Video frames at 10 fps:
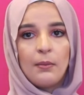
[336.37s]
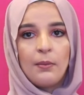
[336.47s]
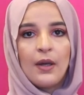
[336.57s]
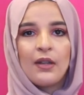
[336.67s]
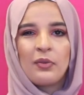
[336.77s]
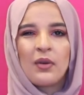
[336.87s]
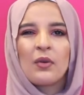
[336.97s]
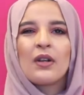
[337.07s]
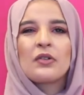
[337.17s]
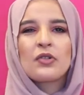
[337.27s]
But if we
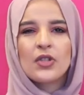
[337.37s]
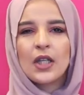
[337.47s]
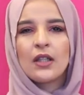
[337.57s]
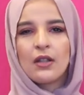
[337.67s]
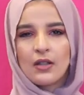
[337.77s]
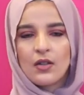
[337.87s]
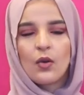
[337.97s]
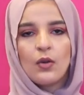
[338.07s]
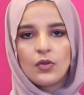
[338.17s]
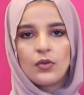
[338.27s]
don't understand that that's a
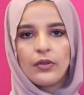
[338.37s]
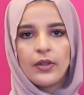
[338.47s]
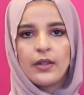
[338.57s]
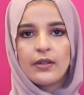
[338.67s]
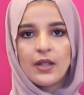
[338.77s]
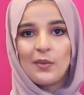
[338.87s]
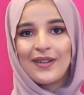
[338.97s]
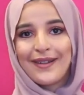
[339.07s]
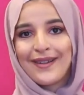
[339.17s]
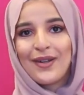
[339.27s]
cultural thing,
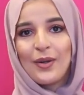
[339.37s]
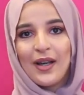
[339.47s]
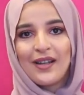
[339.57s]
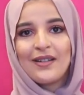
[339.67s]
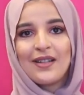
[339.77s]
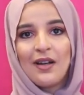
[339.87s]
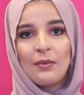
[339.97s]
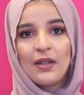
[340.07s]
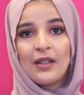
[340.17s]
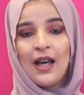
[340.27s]
someone can go ahead and tell
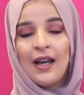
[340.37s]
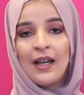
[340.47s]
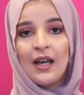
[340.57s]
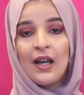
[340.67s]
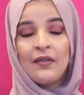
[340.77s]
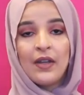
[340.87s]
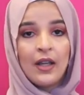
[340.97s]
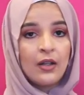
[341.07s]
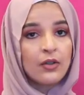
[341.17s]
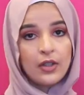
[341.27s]
me I have
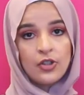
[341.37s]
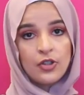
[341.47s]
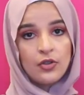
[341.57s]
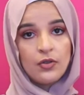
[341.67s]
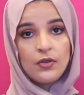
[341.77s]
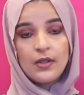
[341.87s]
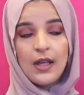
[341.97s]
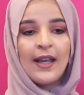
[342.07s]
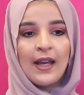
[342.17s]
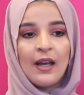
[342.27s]
anger issues.
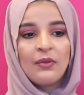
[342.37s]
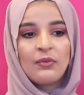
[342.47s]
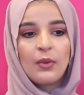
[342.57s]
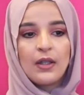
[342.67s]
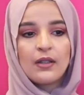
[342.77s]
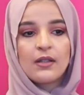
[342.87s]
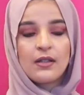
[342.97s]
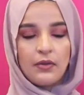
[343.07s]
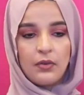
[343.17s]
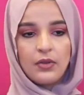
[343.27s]
I have witnessed
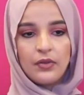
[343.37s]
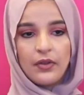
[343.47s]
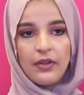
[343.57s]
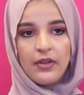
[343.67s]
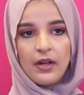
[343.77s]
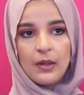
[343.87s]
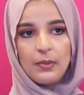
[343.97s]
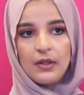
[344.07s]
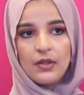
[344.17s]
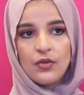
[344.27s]
several different
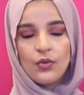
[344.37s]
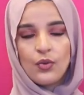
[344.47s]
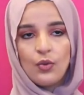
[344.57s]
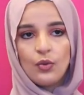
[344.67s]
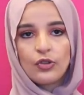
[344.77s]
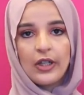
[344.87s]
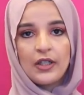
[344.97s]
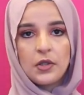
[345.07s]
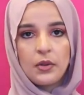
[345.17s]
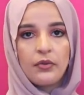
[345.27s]
therapists who try
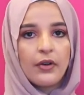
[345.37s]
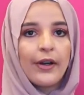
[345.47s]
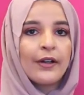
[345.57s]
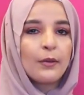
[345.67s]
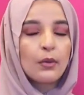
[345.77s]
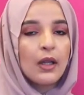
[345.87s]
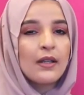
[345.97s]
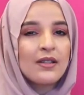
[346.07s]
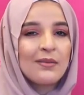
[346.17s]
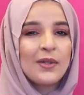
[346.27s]
to refer Arab
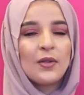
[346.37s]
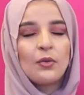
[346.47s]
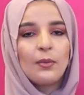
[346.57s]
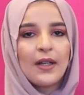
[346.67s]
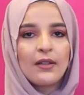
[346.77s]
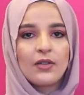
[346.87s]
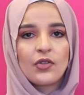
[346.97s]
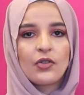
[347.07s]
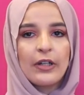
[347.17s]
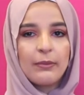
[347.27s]
clients to me who might
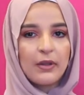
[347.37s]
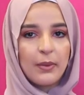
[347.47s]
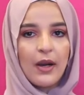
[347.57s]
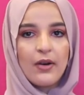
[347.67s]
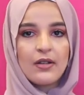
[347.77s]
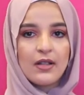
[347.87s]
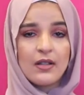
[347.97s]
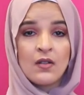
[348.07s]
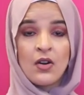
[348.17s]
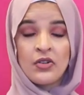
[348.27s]
describe their parents
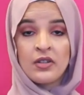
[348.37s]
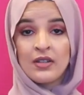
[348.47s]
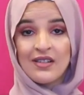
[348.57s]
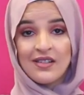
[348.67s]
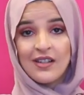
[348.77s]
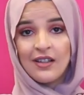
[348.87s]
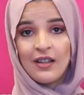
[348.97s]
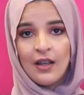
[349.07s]
as narcissistic.